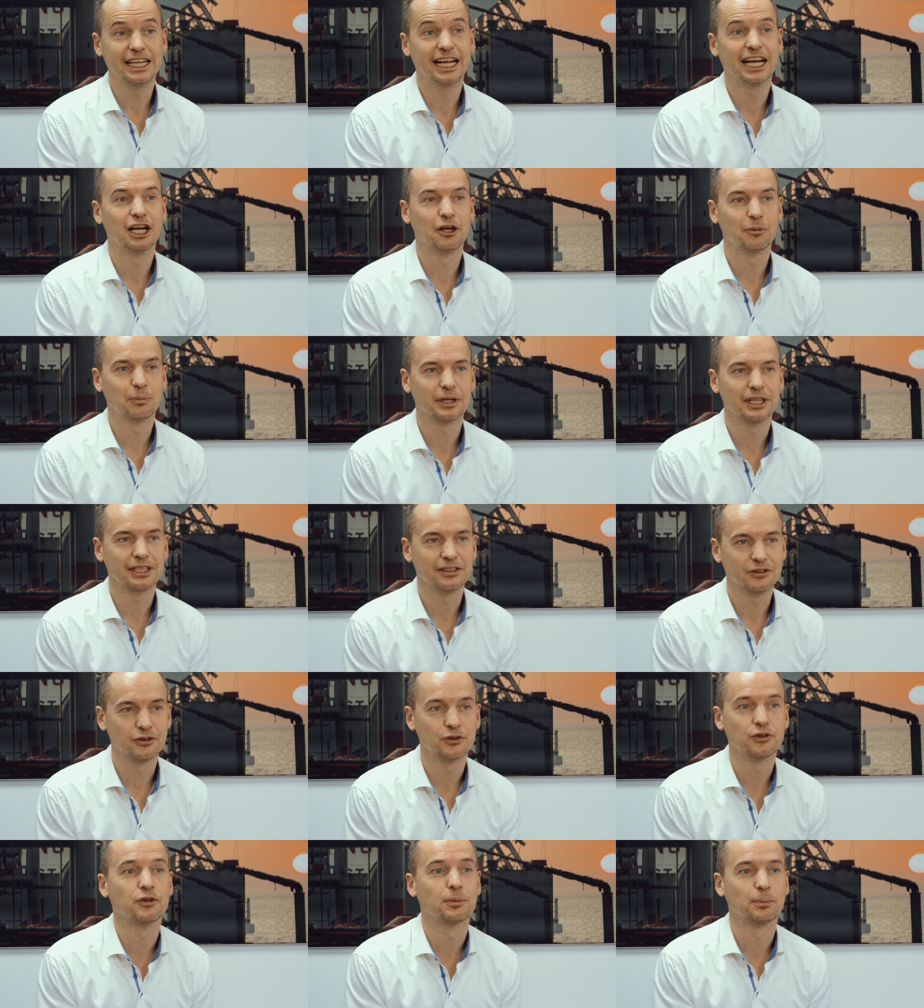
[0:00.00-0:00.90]
helping
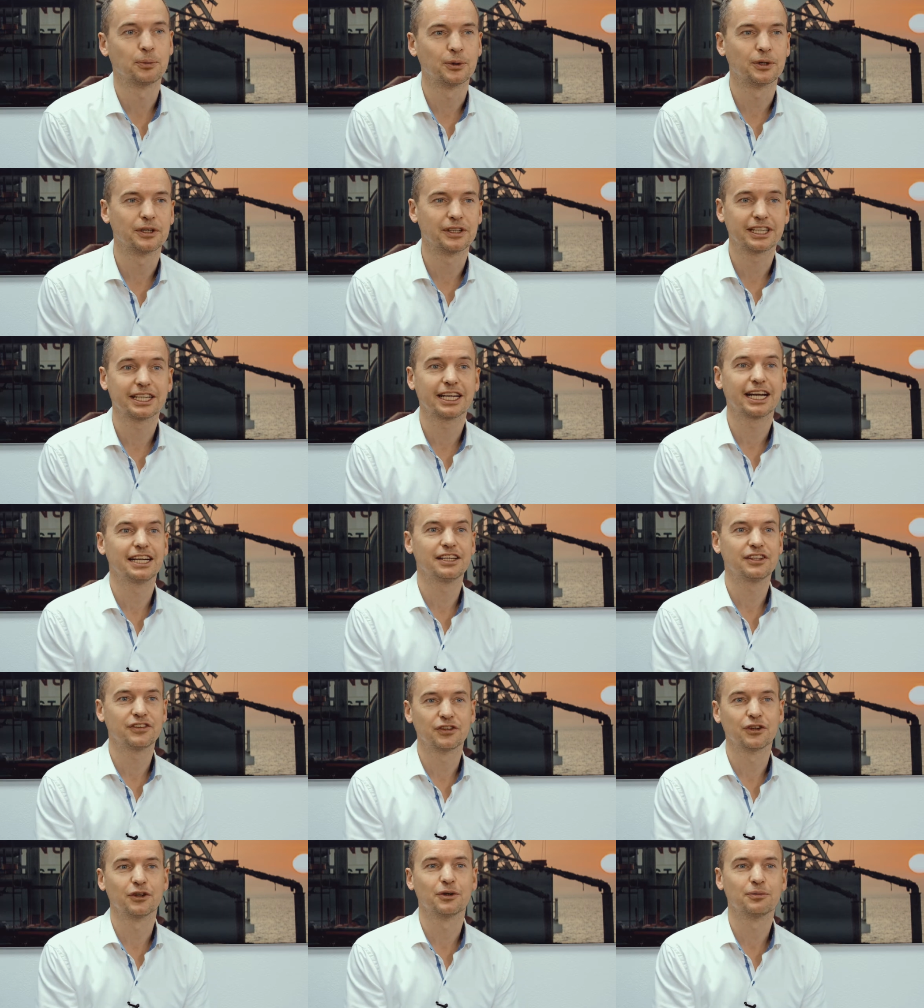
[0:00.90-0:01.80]
to support the
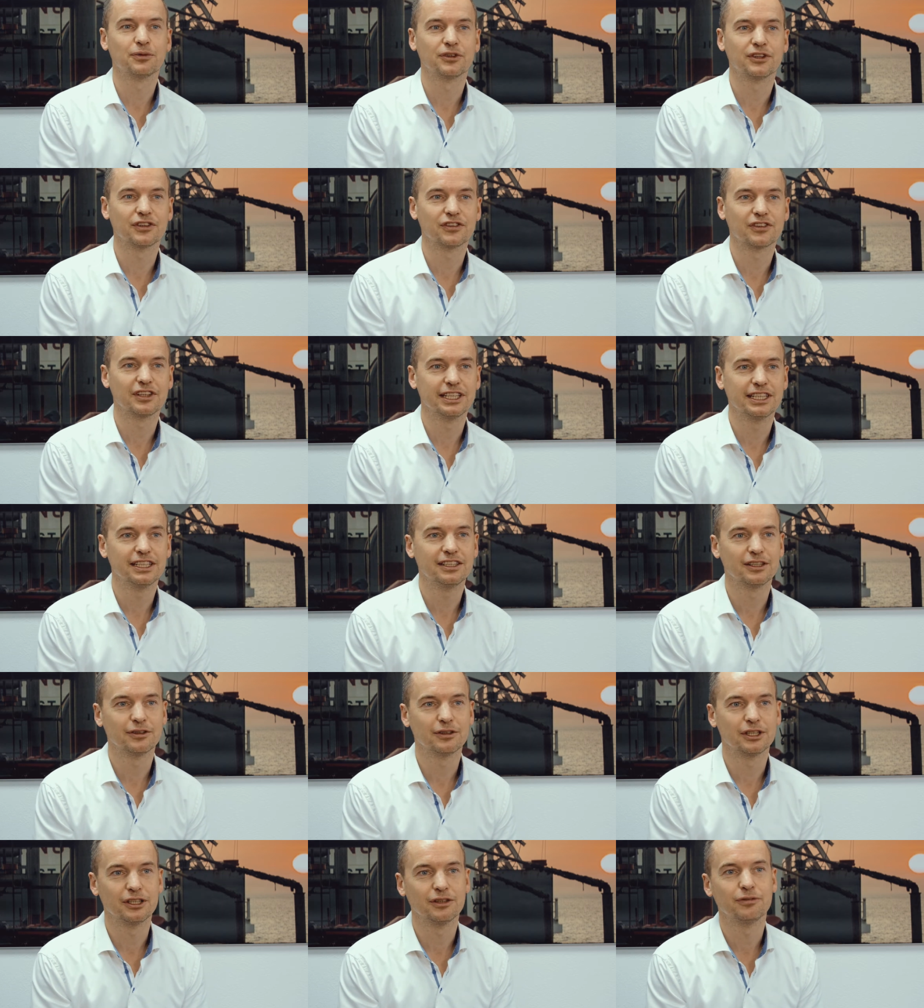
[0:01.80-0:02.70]
case, obviously.
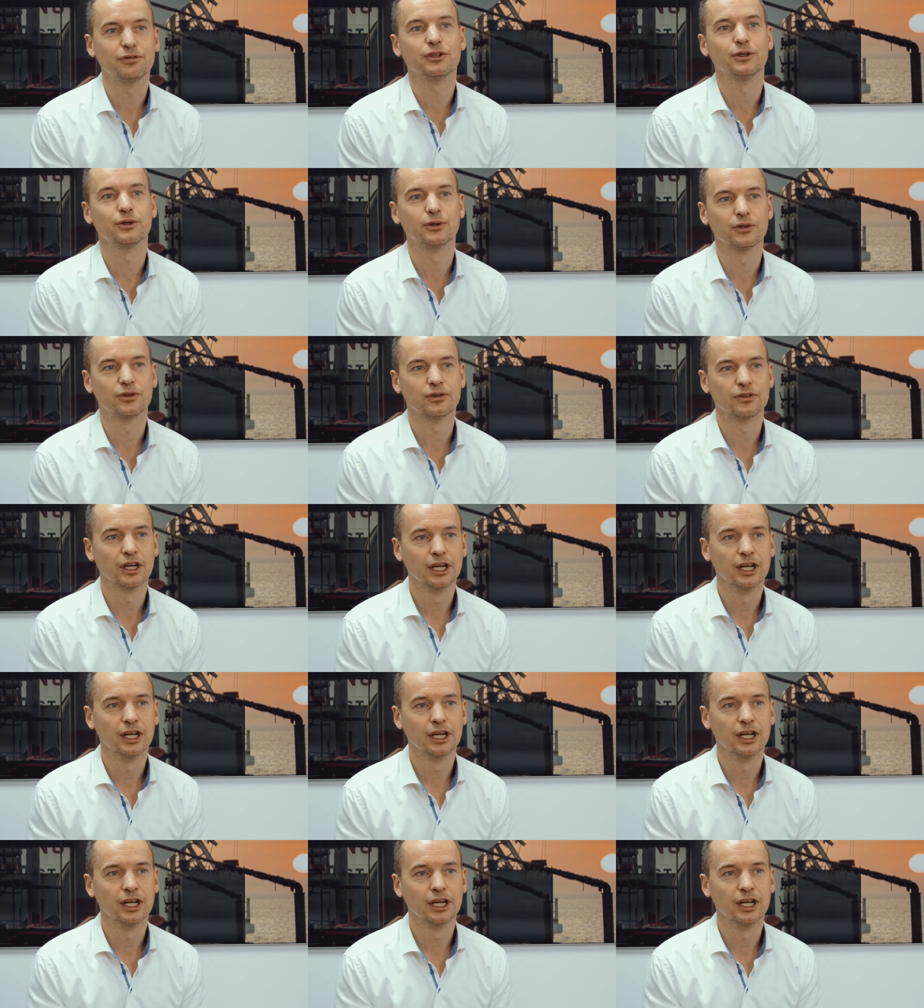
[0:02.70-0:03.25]
The fuel